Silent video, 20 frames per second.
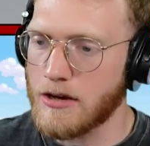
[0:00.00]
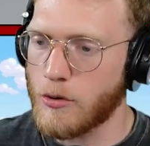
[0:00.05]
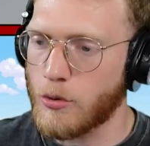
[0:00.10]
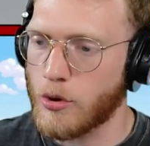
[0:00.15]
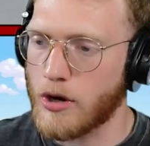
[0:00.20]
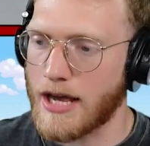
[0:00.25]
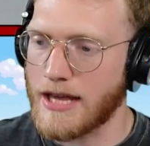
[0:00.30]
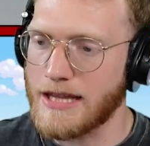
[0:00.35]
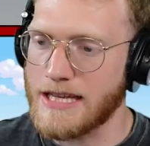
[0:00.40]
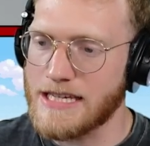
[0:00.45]

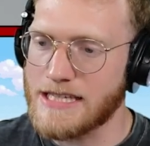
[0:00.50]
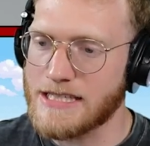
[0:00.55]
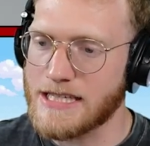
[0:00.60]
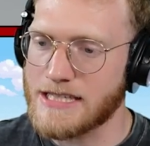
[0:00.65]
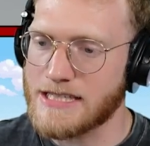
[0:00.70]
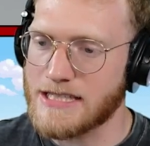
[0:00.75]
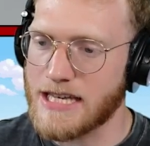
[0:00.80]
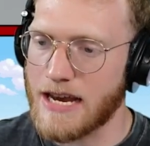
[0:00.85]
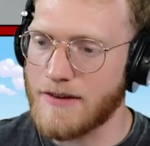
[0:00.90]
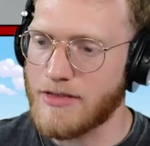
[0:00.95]
or at
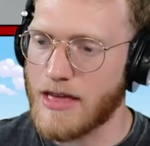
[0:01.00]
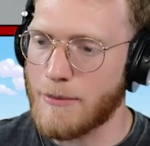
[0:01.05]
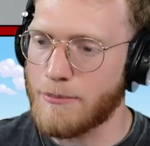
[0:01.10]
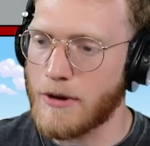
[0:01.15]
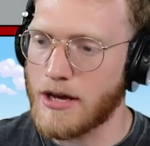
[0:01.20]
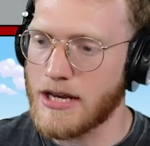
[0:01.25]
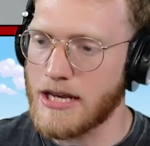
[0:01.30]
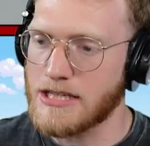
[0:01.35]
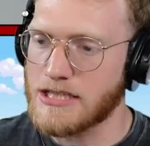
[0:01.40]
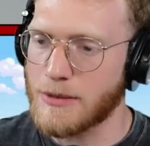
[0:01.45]
least saved that
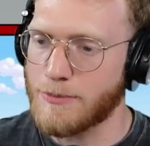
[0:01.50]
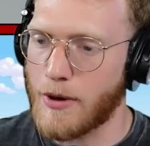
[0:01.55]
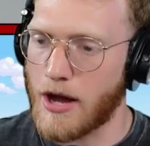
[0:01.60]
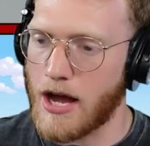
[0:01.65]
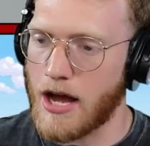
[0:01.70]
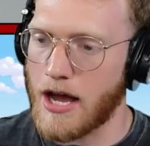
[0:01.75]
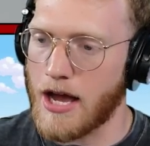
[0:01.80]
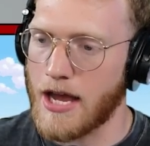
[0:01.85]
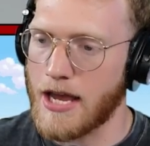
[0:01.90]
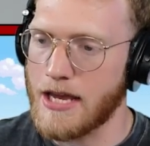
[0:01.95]
money to
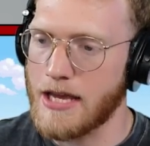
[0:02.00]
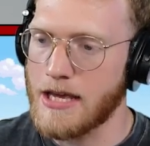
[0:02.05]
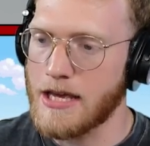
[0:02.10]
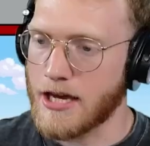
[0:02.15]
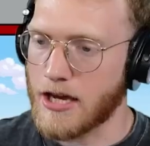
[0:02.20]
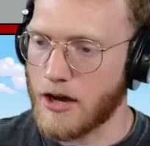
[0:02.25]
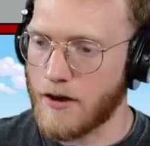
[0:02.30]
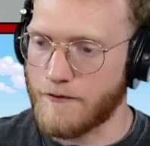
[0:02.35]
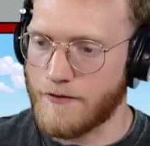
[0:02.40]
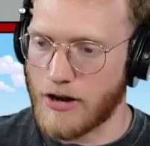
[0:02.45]
buy
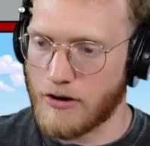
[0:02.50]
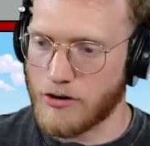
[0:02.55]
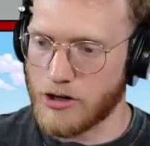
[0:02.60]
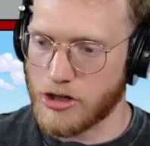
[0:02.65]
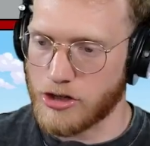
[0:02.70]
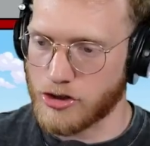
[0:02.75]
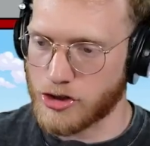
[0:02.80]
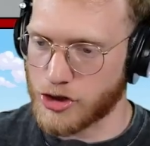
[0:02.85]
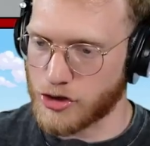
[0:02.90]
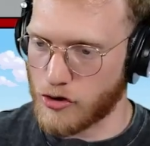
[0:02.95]
like a
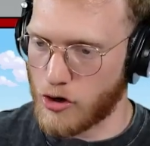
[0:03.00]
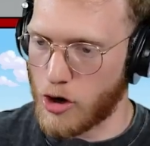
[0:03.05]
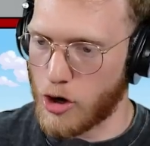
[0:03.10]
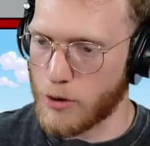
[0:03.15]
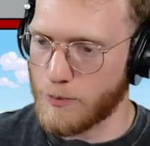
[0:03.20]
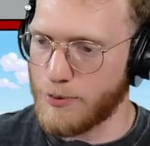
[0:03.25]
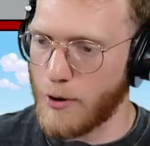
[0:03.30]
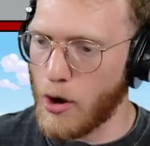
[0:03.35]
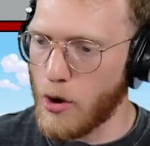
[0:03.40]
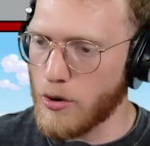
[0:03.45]
very
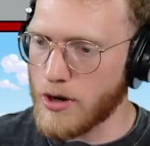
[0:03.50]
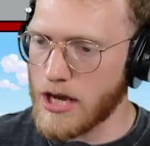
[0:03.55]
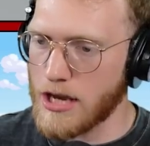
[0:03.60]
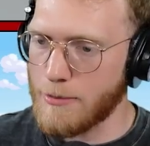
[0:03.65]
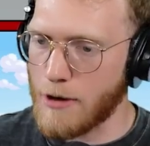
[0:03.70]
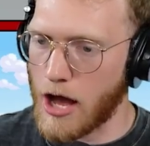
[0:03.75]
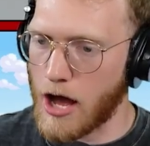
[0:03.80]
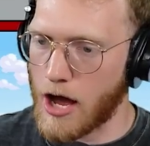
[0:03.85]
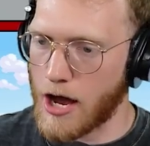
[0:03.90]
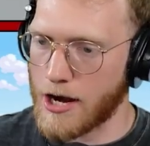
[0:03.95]
strong
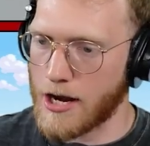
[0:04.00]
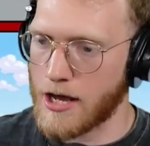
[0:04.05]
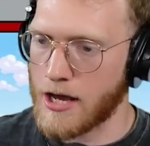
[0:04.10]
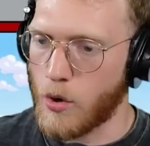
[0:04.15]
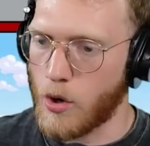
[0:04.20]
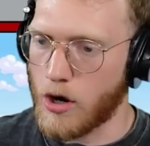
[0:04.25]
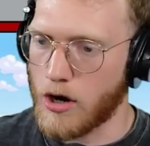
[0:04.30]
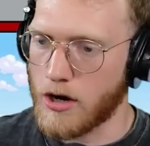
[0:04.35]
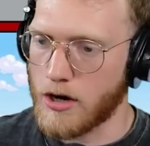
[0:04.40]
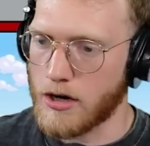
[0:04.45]
Pokemon
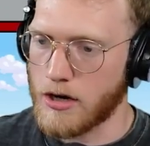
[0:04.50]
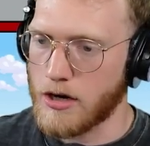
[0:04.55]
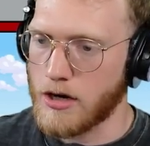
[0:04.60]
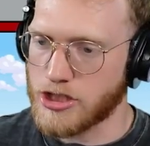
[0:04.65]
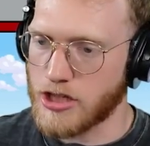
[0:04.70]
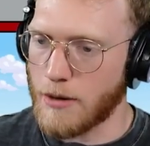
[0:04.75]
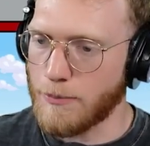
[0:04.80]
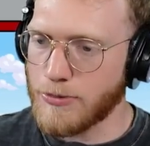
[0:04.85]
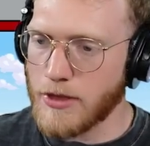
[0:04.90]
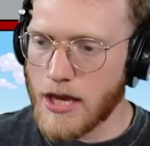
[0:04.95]
or
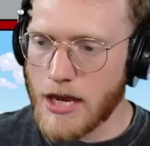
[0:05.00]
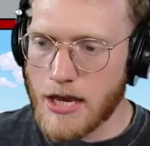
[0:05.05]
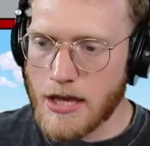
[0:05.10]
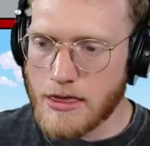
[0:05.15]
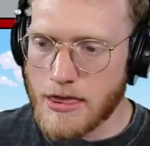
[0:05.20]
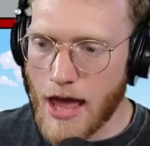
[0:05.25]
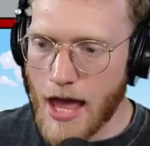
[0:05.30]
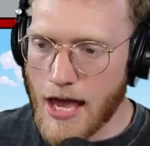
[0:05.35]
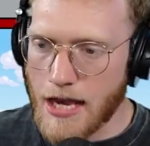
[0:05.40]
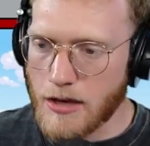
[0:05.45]
something
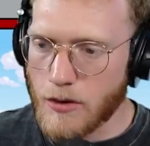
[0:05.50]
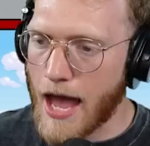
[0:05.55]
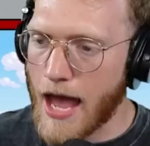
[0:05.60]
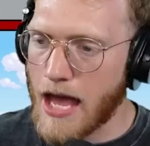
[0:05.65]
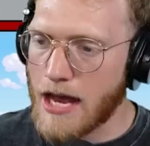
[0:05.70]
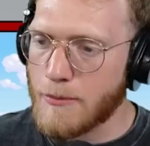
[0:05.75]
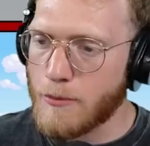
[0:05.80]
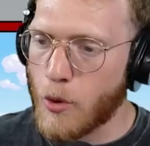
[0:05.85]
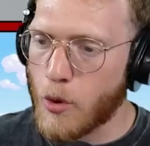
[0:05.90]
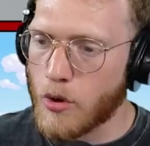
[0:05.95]
that
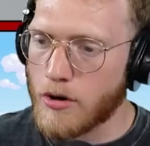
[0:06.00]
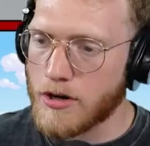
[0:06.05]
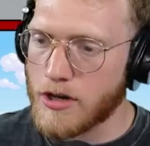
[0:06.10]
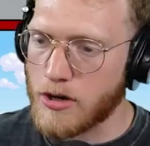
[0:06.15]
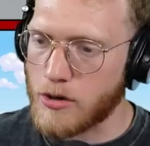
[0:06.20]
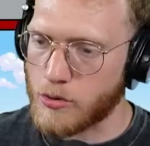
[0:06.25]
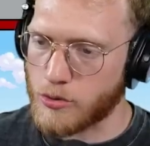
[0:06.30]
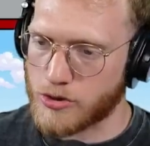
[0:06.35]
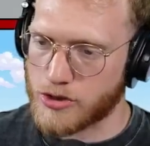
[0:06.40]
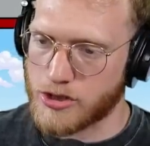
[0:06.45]
had more
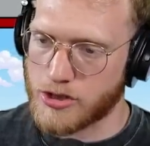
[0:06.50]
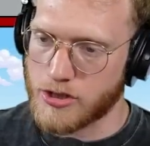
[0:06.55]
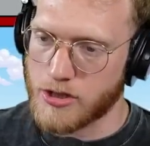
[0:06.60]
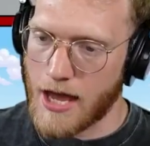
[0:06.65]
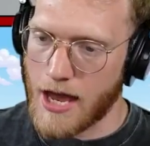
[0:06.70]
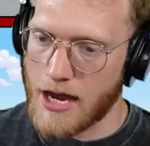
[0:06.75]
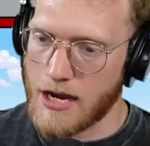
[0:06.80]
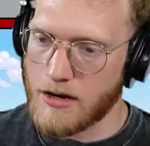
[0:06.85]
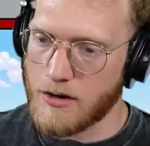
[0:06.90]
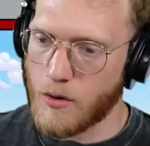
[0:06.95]
use
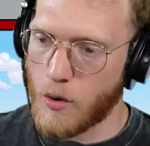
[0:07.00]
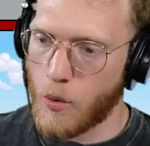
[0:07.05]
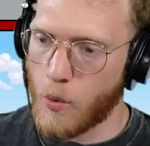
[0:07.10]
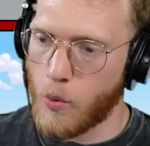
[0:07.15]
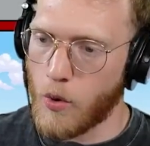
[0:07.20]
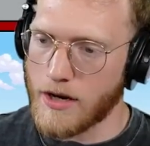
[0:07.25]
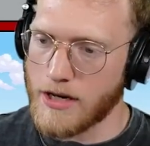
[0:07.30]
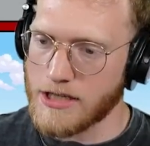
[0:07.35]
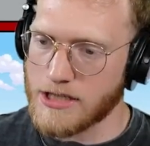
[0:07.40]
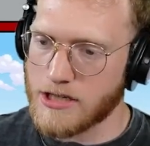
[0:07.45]

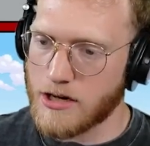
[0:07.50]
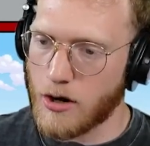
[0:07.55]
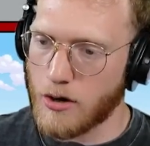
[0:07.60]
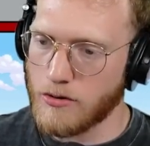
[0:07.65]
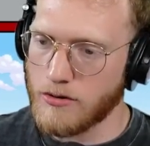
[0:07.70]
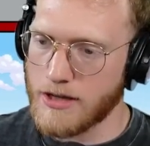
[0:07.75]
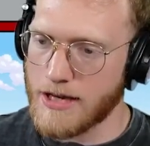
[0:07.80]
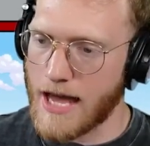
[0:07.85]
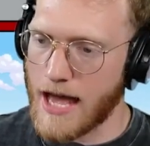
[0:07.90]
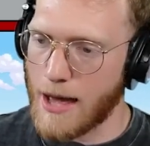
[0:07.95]
than what is
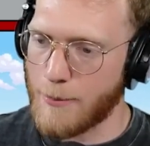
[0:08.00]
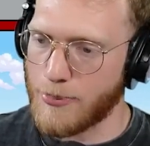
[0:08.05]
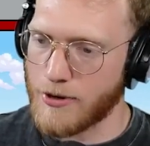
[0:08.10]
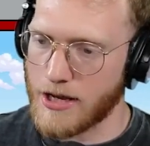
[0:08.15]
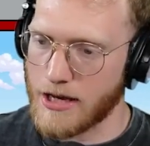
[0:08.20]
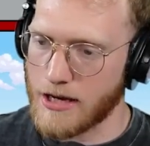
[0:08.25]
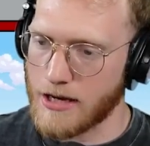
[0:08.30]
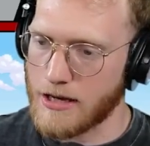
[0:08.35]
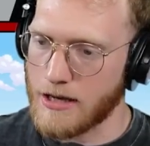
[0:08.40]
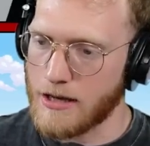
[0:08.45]
currently happening.